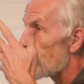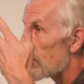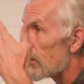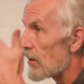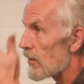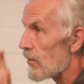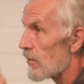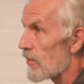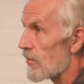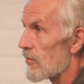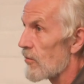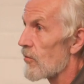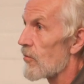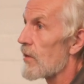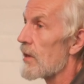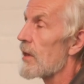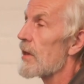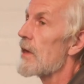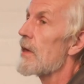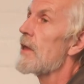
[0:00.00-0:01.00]
Sea, that's to
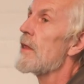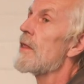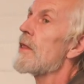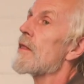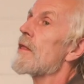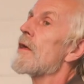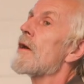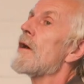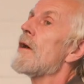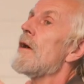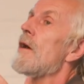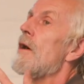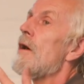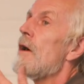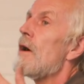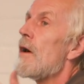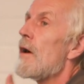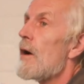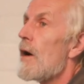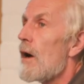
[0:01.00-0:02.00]
say, in the
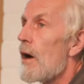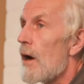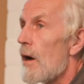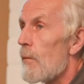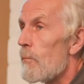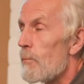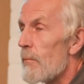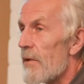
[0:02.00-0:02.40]
uh,